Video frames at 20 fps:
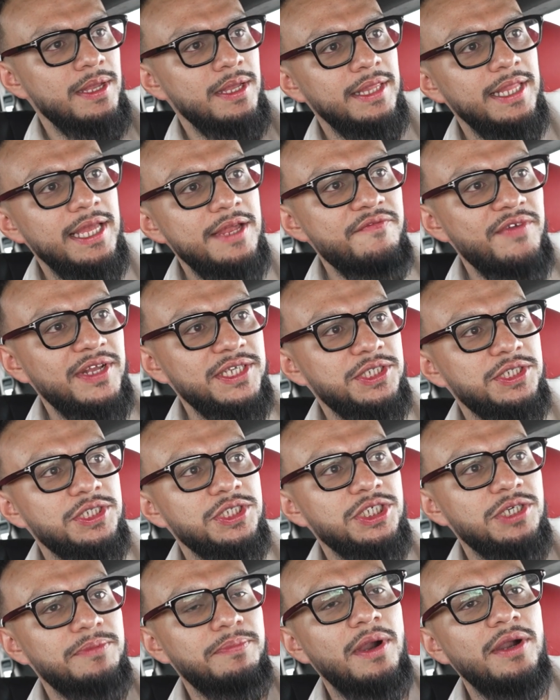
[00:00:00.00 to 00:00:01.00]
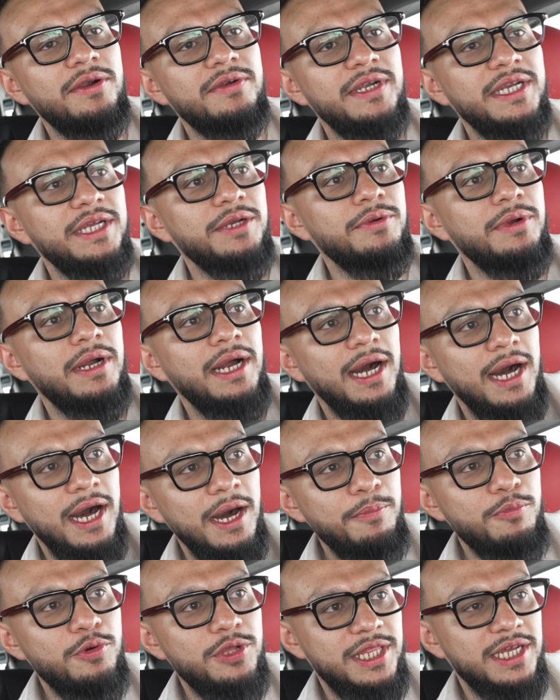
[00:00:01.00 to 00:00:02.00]
the investors are partnering
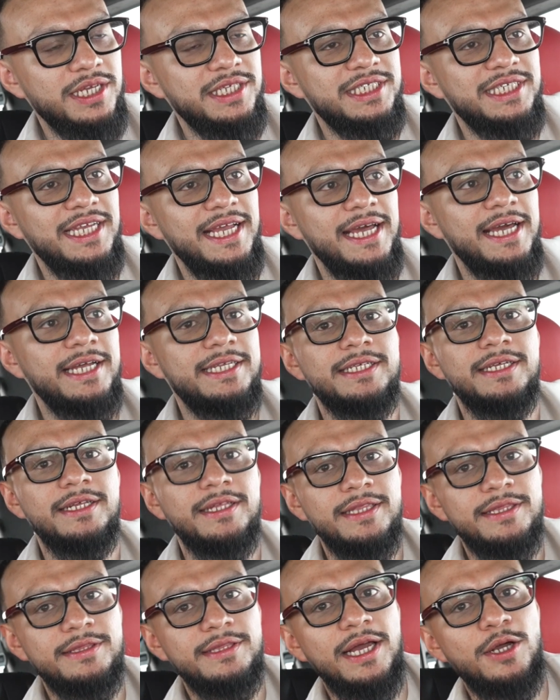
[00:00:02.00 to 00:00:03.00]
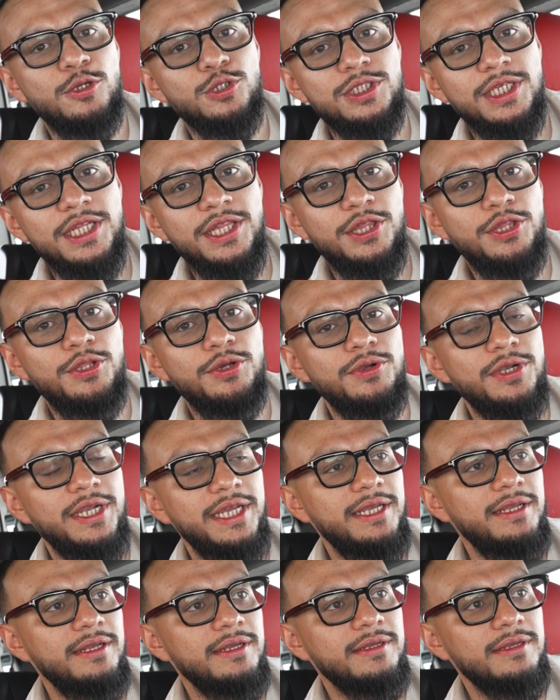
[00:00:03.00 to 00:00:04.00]
up with us at
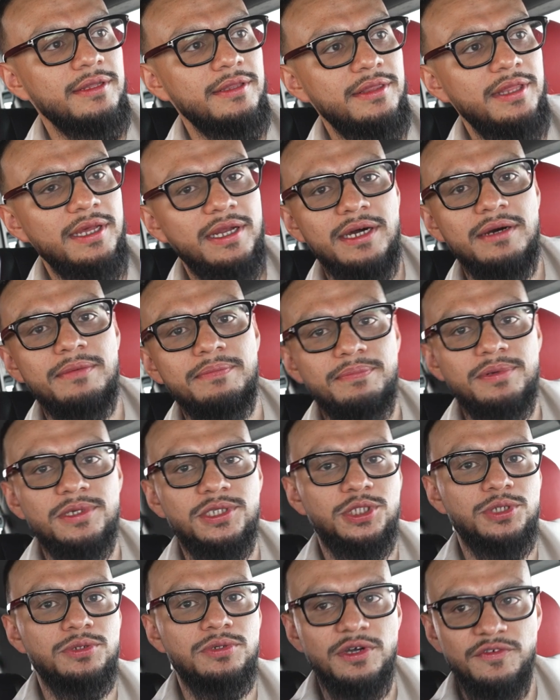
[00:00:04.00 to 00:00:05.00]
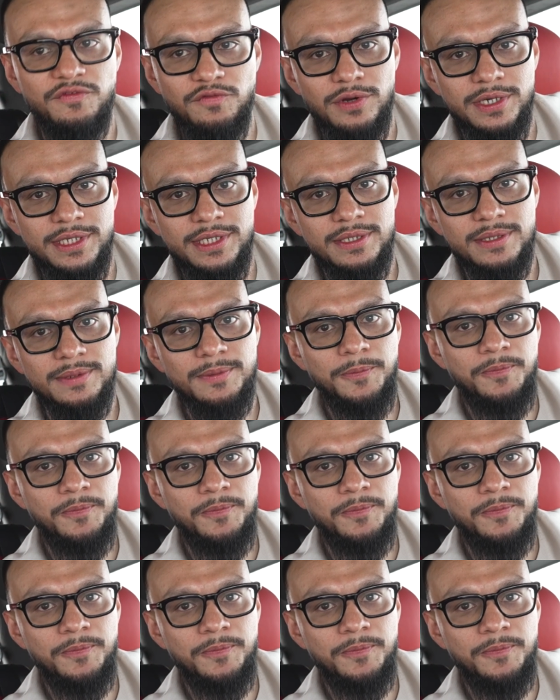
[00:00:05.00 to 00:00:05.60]
1,030 dirham per square foot,